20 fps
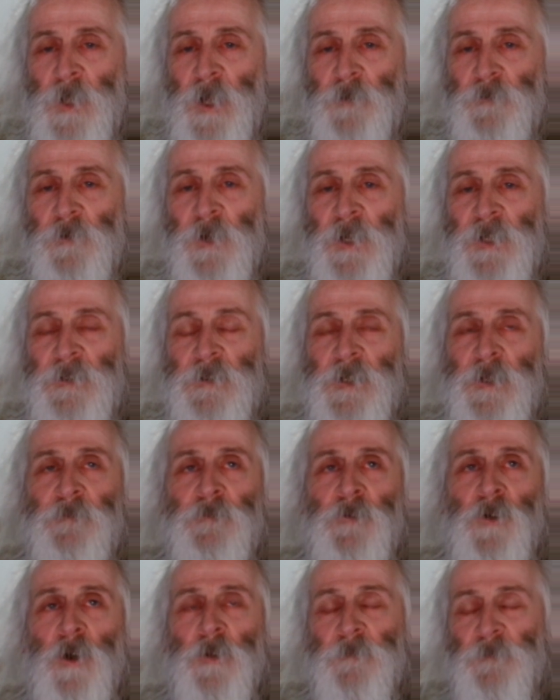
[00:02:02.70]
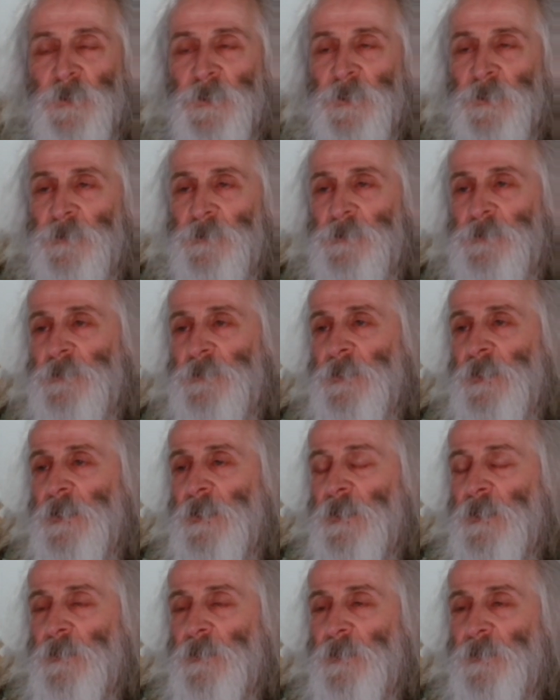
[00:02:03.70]
will have a great deal of confidence
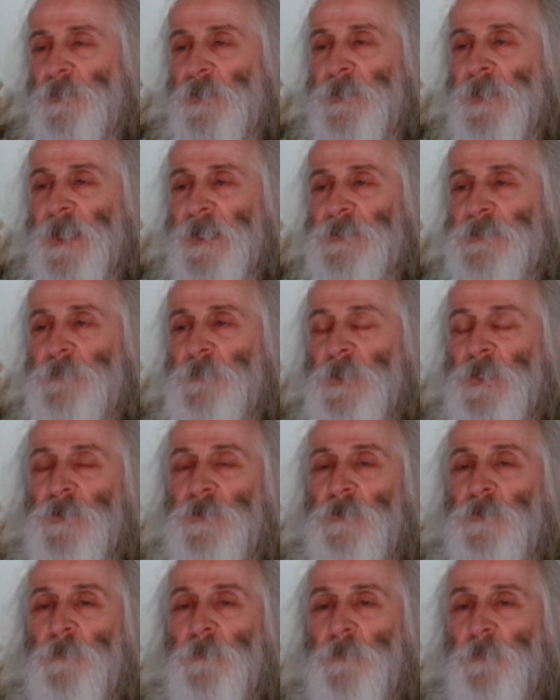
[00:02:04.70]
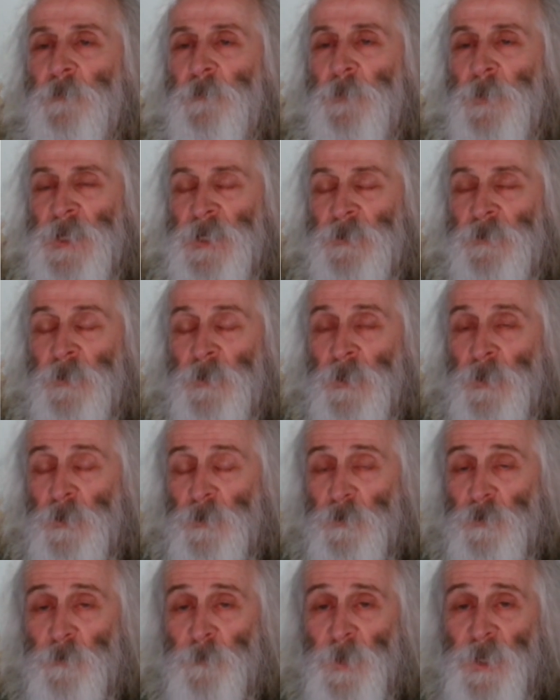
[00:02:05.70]
that the next bean you, bean
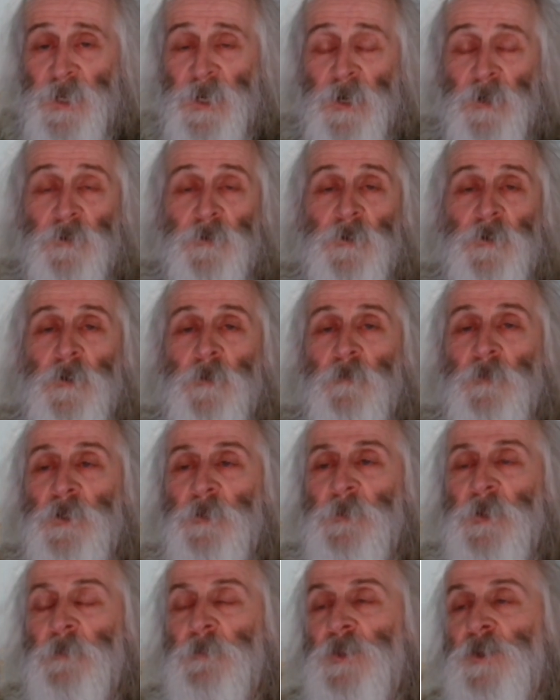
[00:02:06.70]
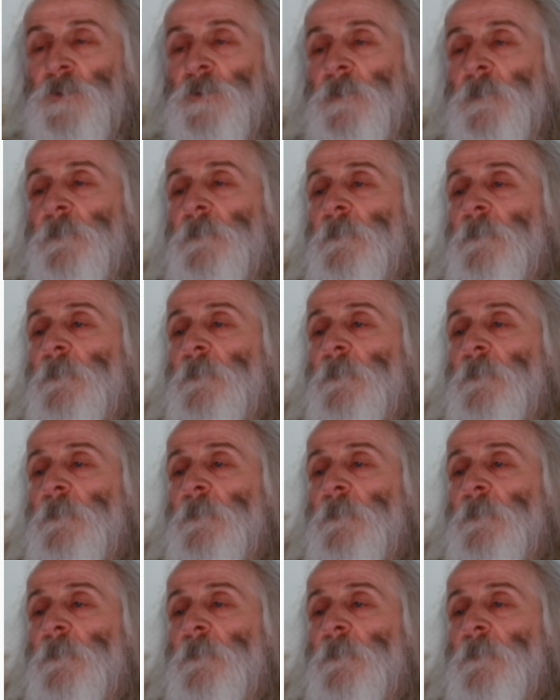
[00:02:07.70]
you pick out will be blue.